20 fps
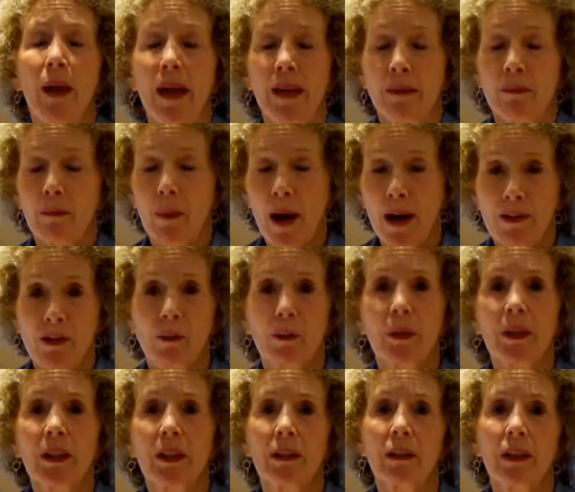and
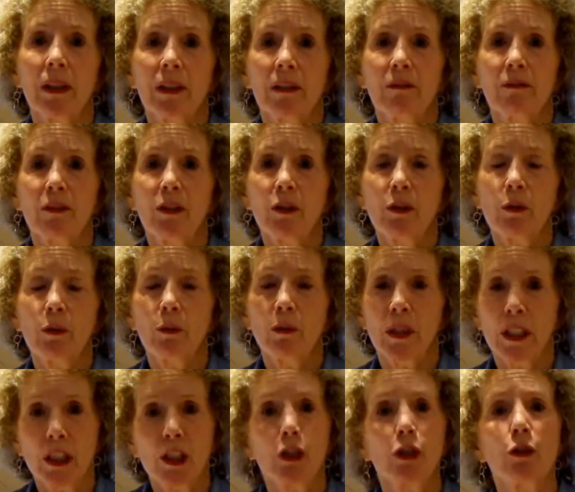possibly if you
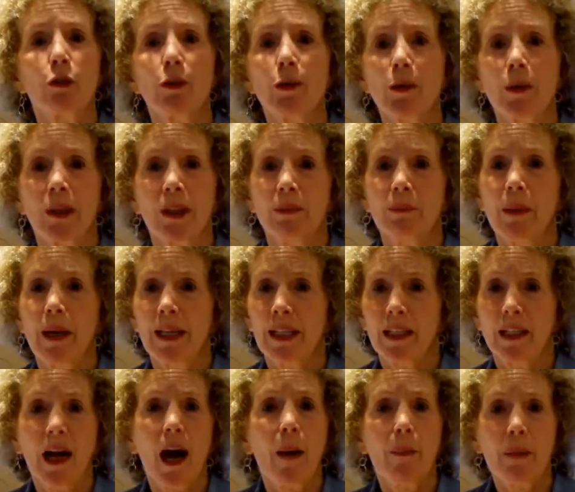need to, you can make
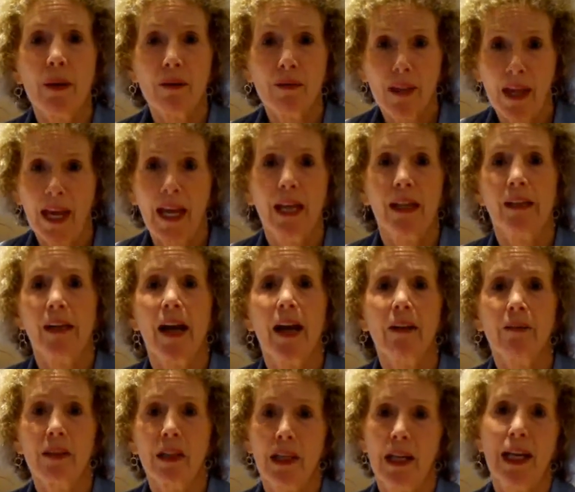a copy of the
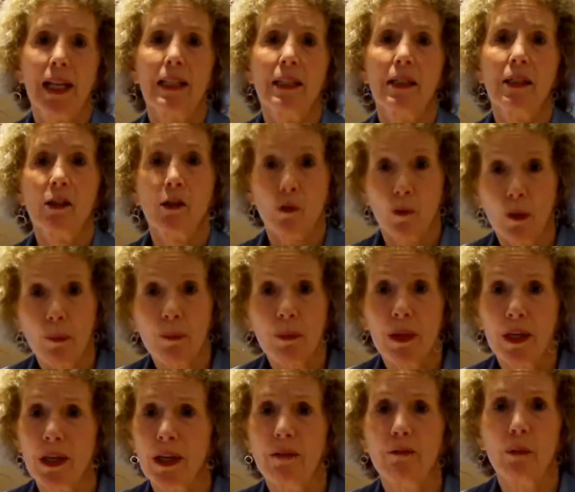handout that has the script
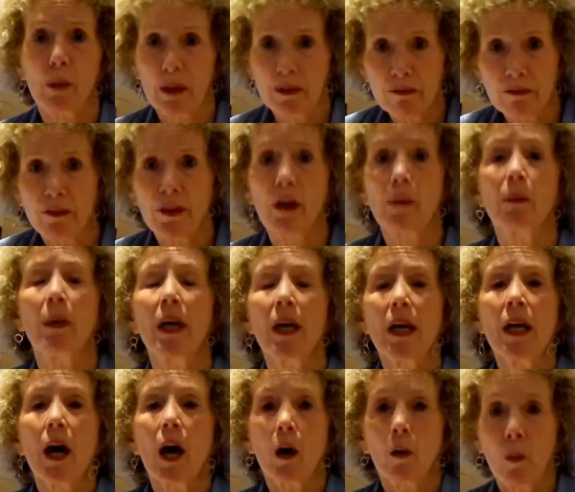that I've read from
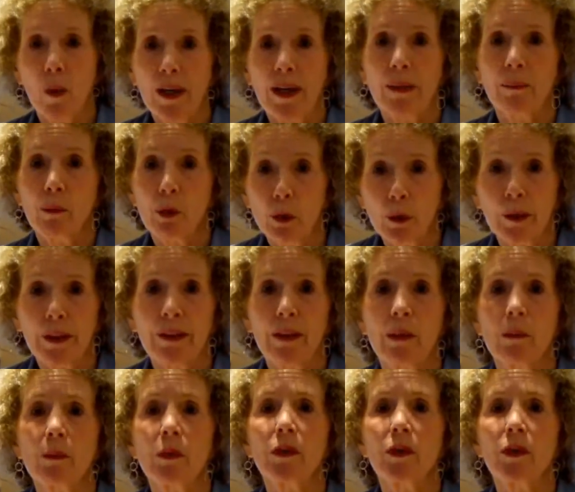when I'm doing them.